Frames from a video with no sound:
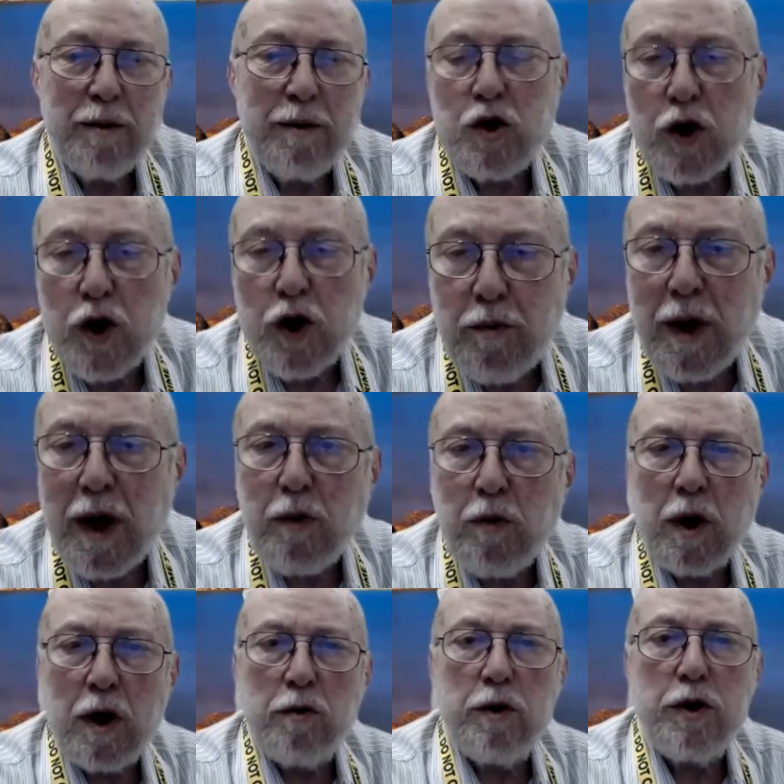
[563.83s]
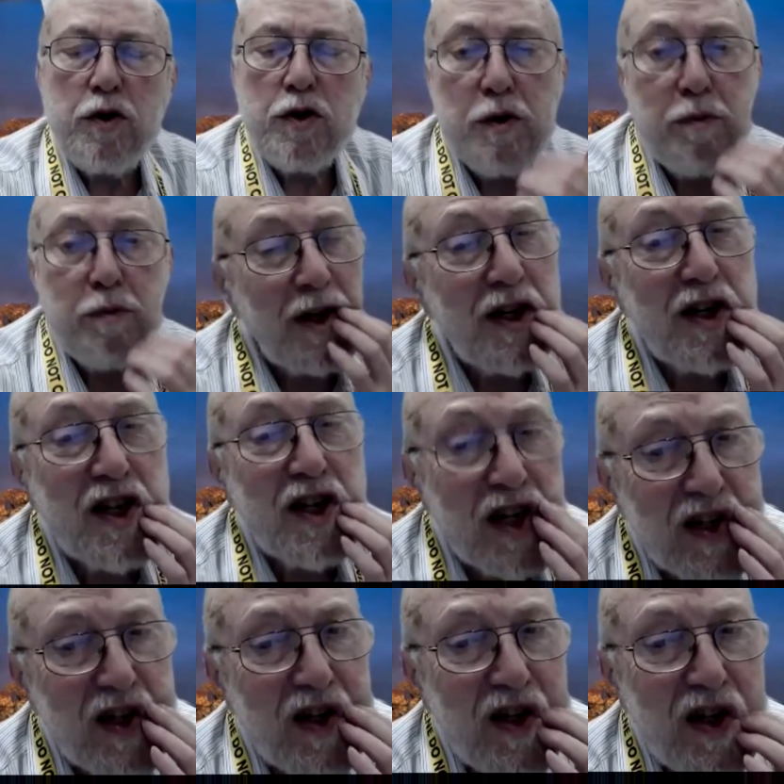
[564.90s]
So you may want to reduce it, but it
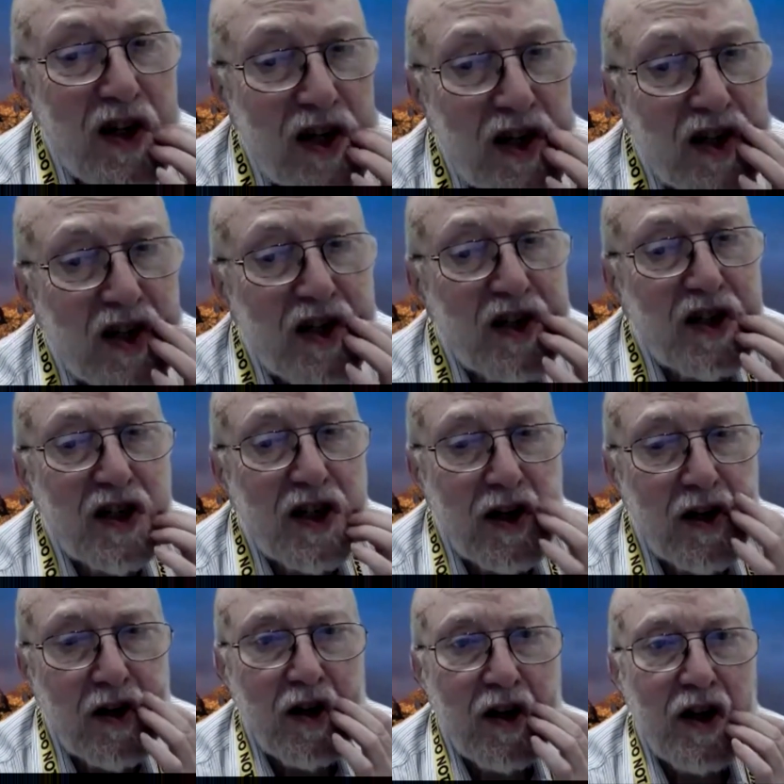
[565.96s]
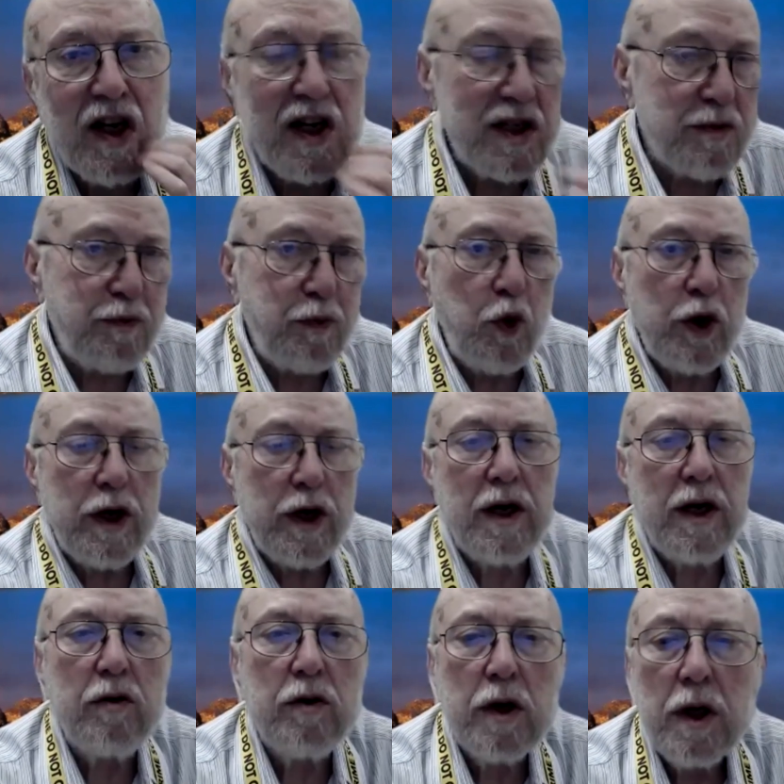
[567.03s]
doesn't necessarily, as pointed
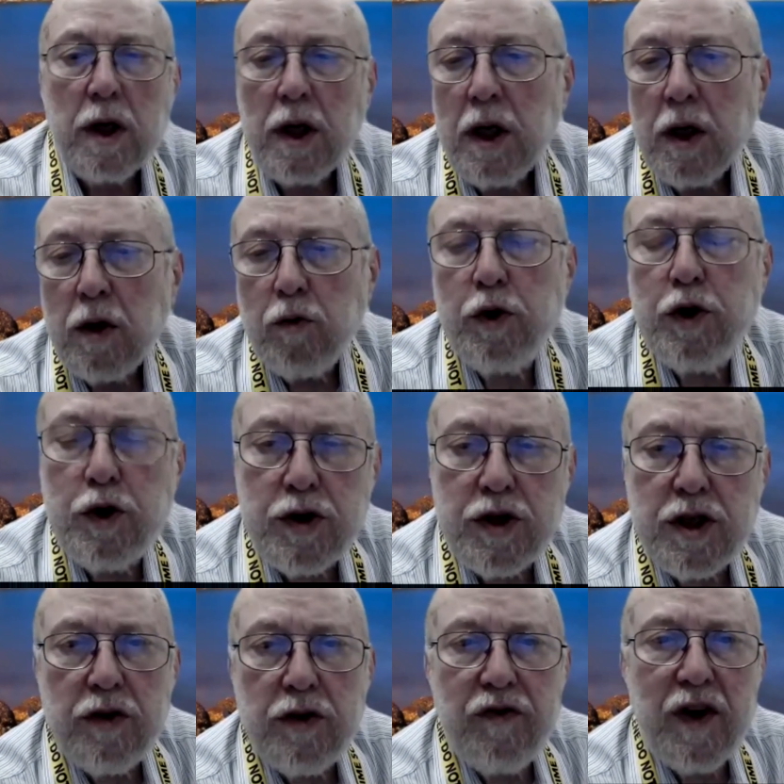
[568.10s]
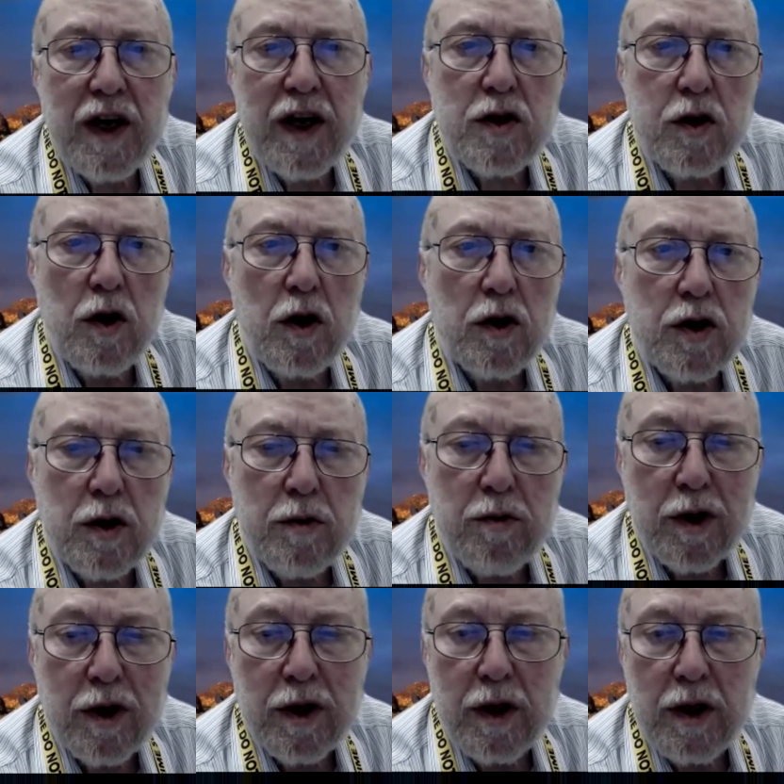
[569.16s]
out, reduce the effects long-term
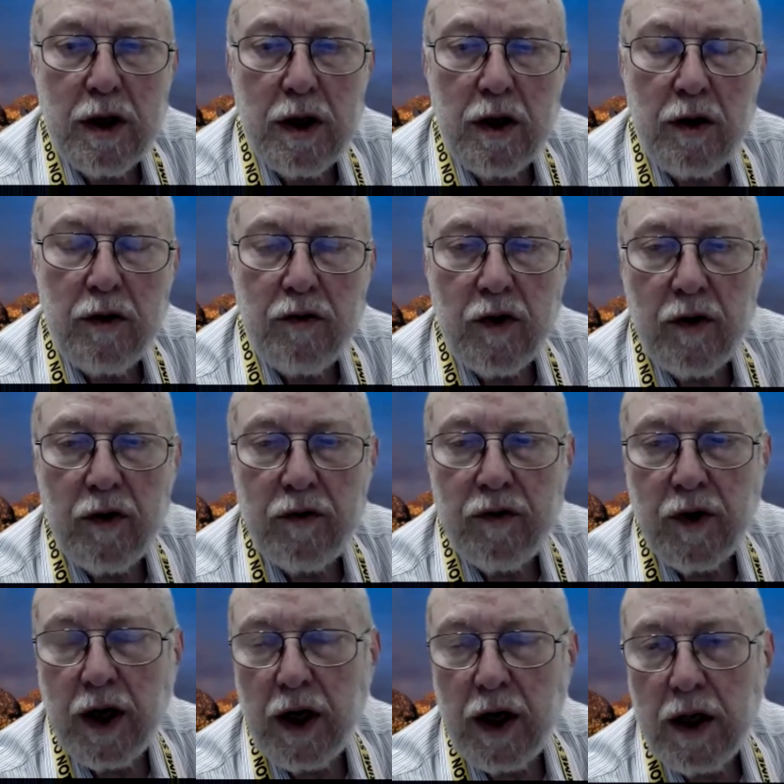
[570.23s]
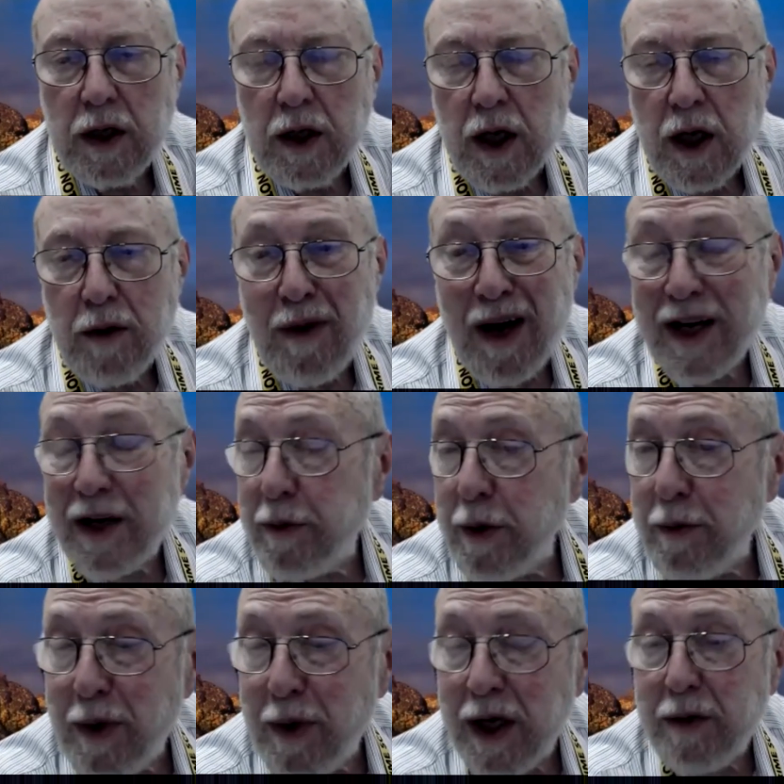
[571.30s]
of imatinib.
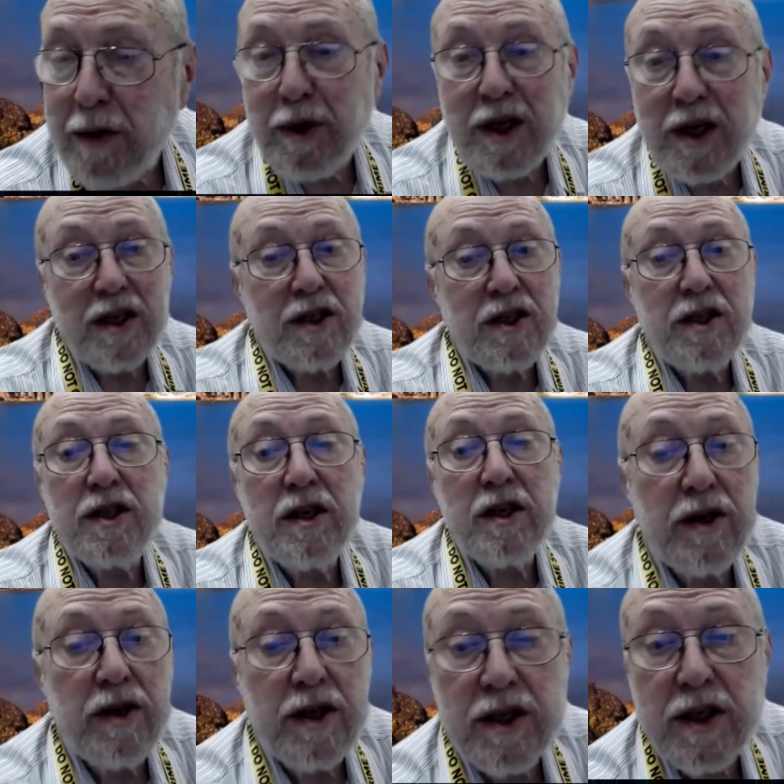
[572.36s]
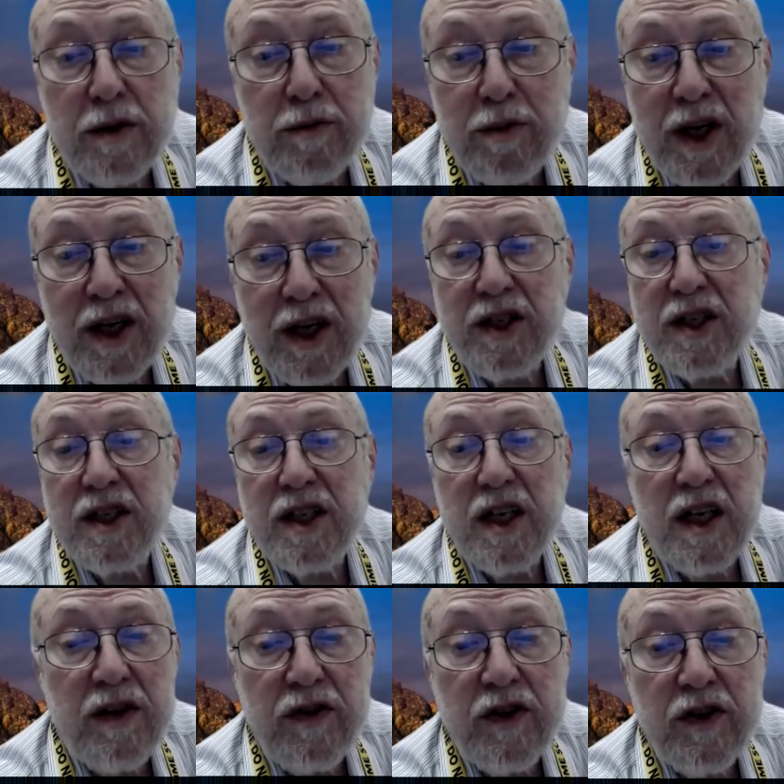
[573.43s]
It may be necessary in some cases
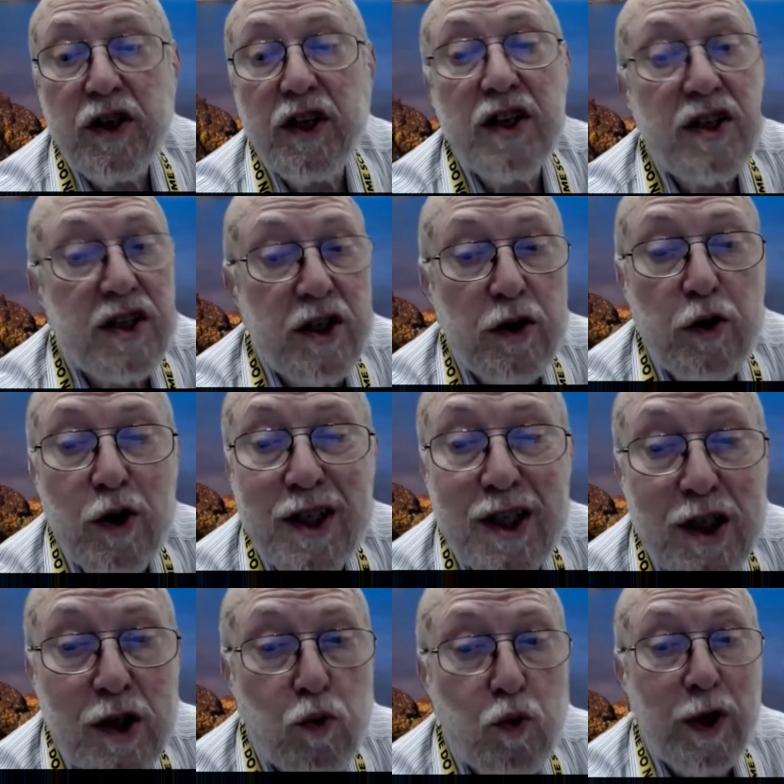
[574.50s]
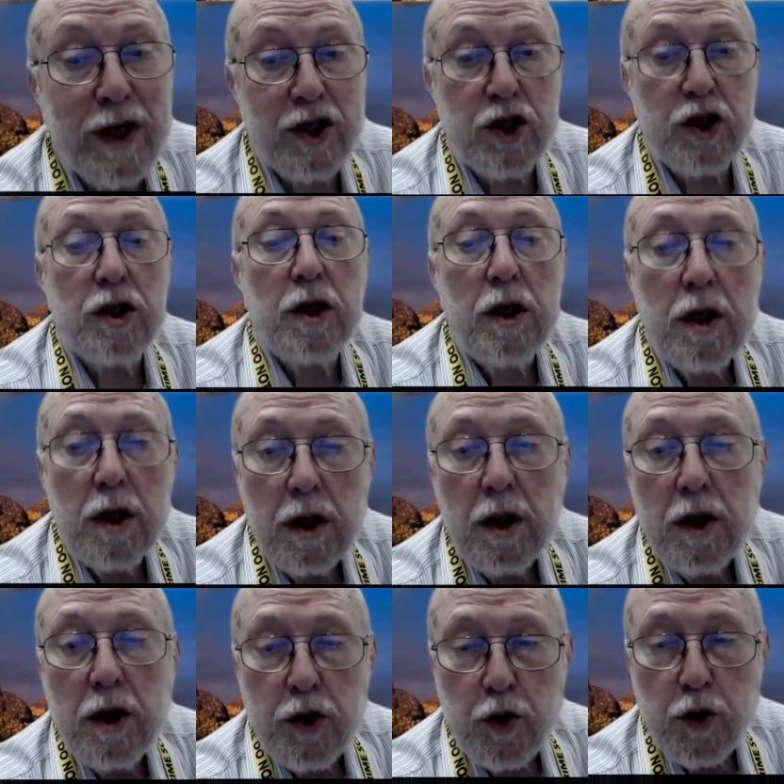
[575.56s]
even to consider a switch
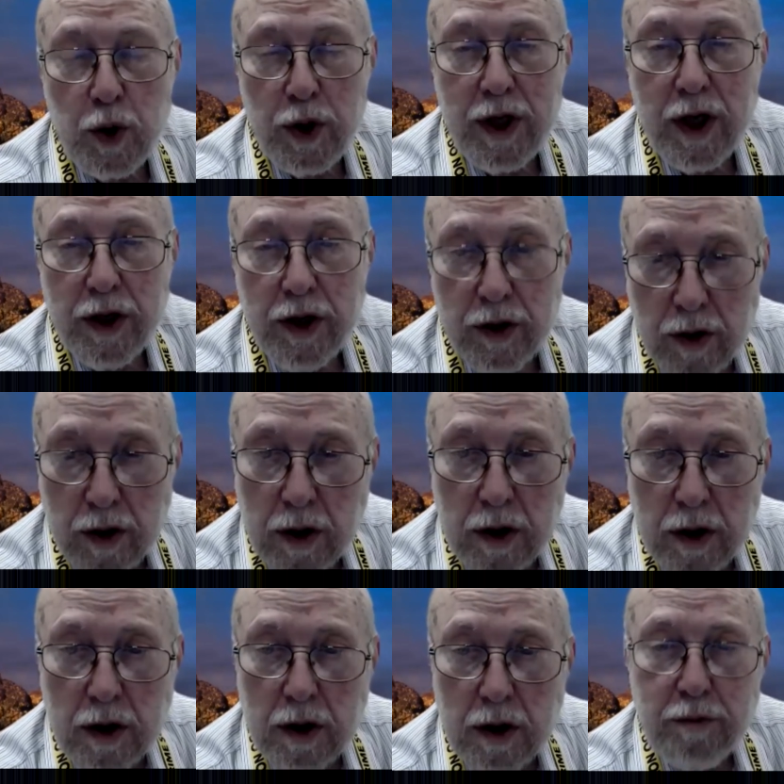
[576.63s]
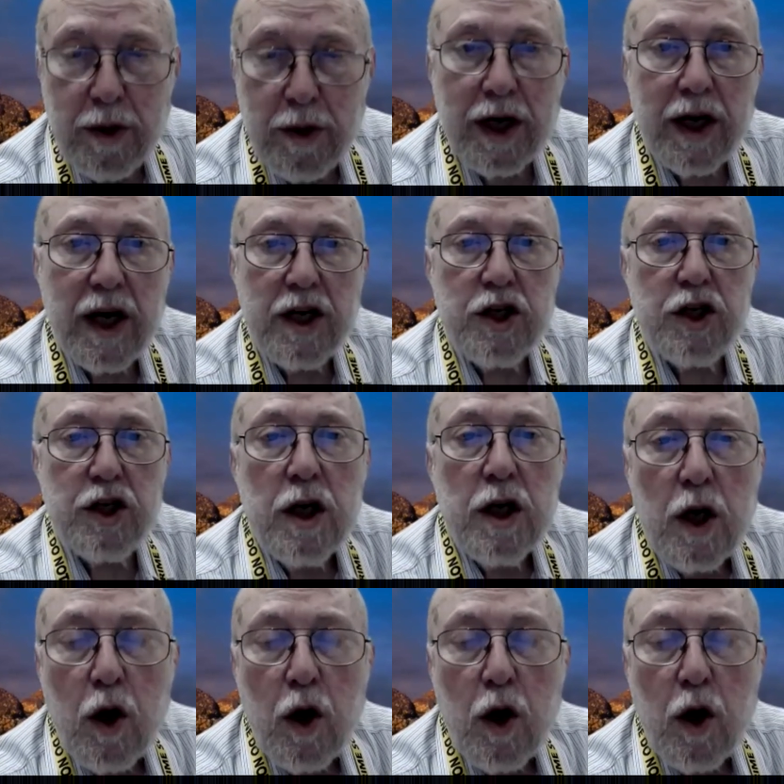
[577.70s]
to another medication.